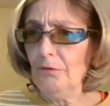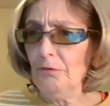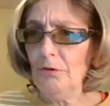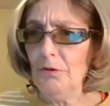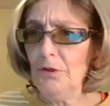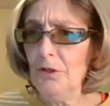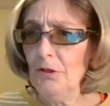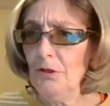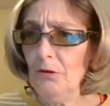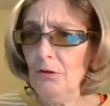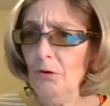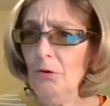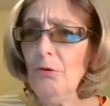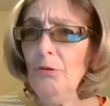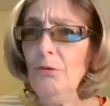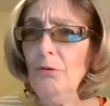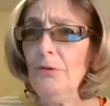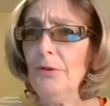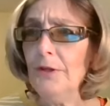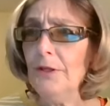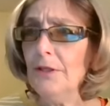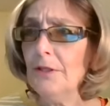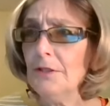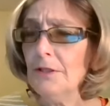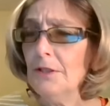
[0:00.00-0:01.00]
you didn't
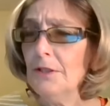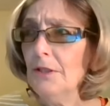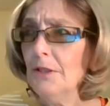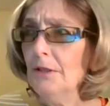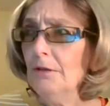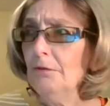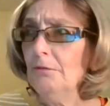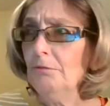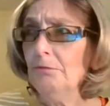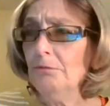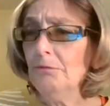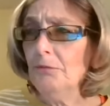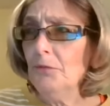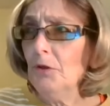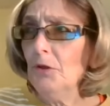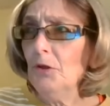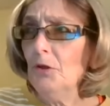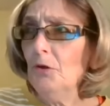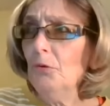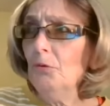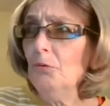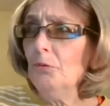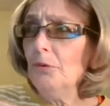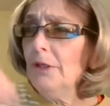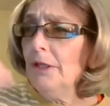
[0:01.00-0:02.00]
know that, you
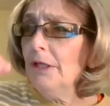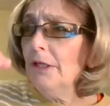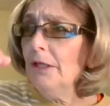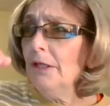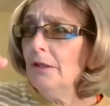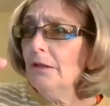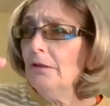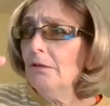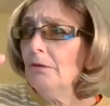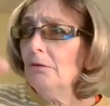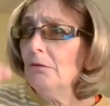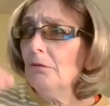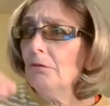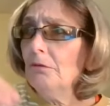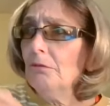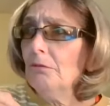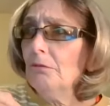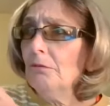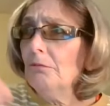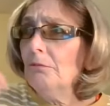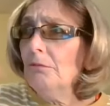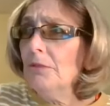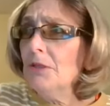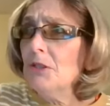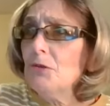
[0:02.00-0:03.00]
know,
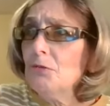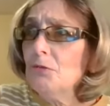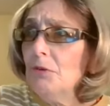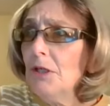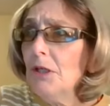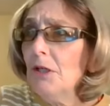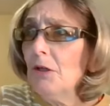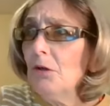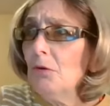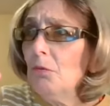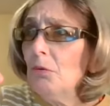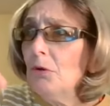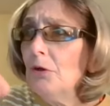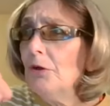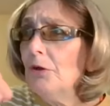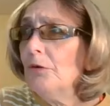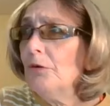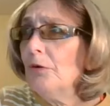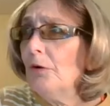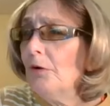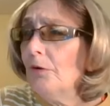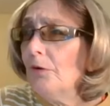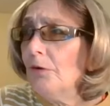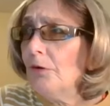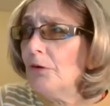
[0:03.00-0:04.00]
misreading a
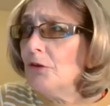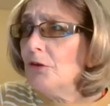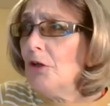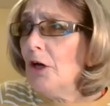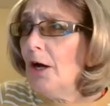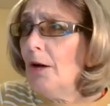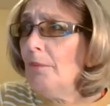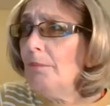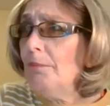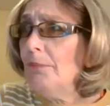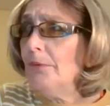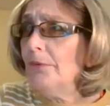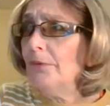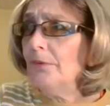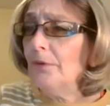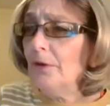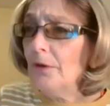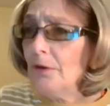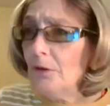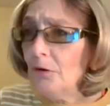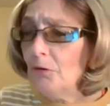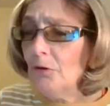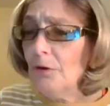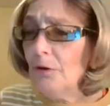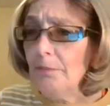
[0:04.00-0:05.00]
word on the top and
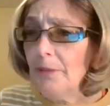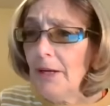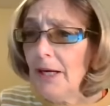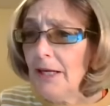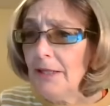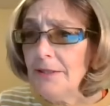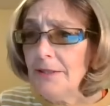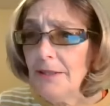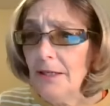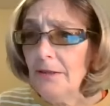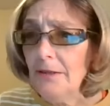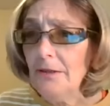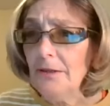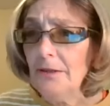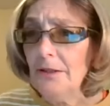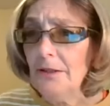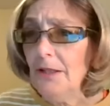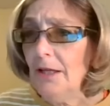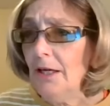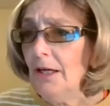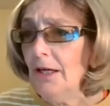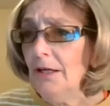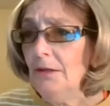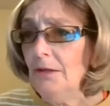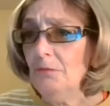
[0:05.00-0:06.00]
then going back down to the
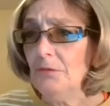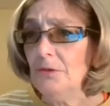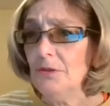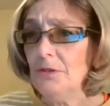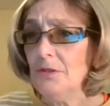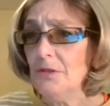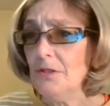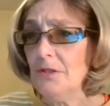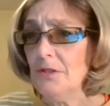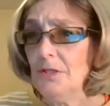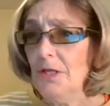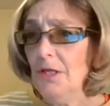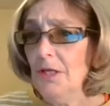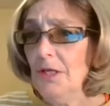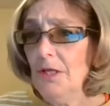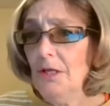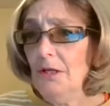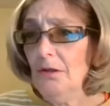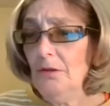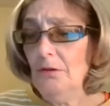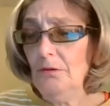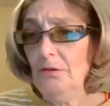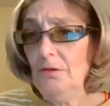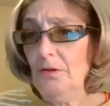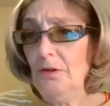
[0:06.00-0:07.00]
line was
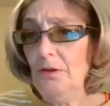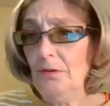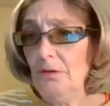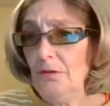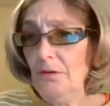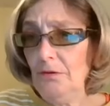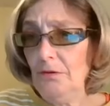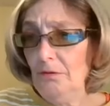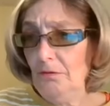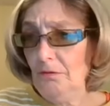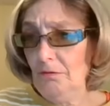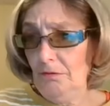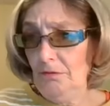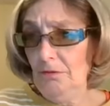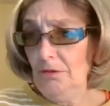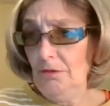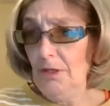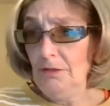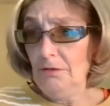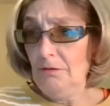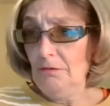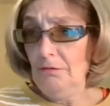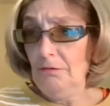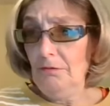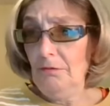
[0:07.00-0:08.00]

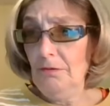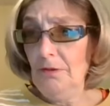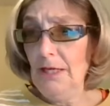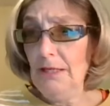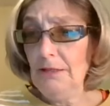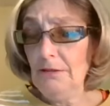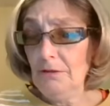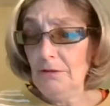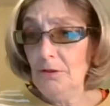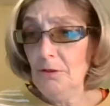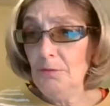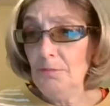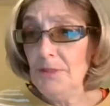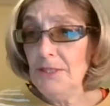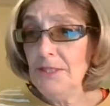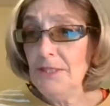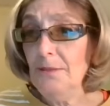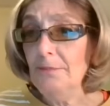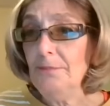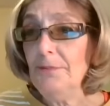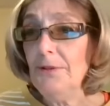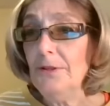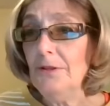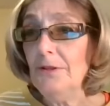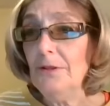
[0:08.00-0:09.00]
that could be
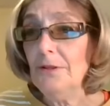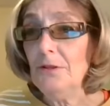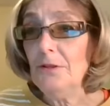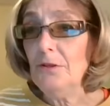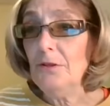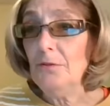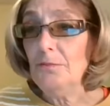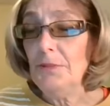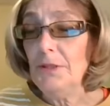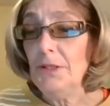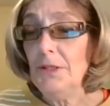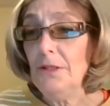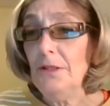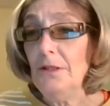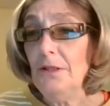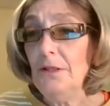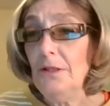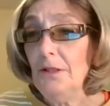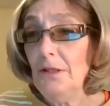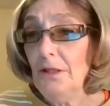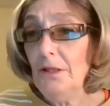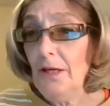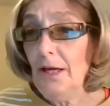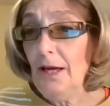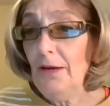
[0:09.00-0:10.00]
something that could
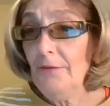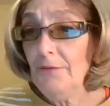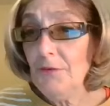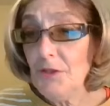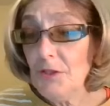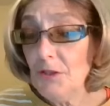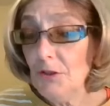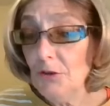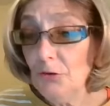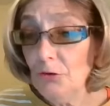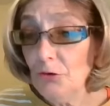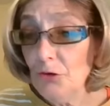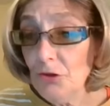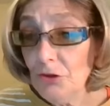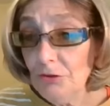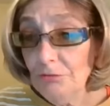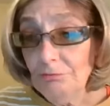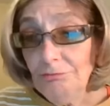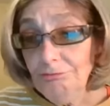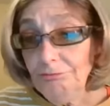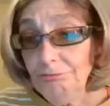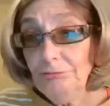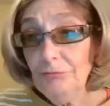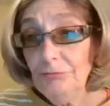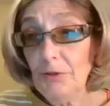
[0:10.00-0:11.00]
have a
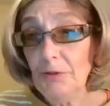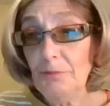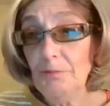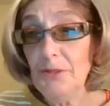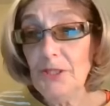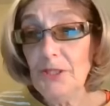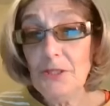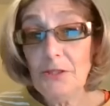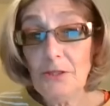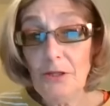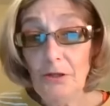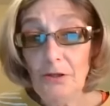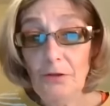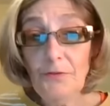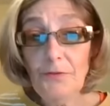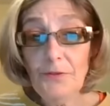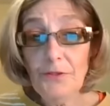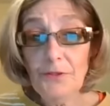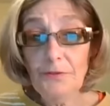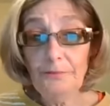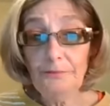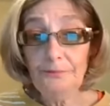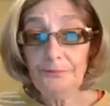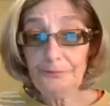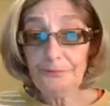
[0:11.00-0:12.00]
solution and be
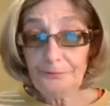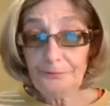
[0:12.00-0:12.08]
solved.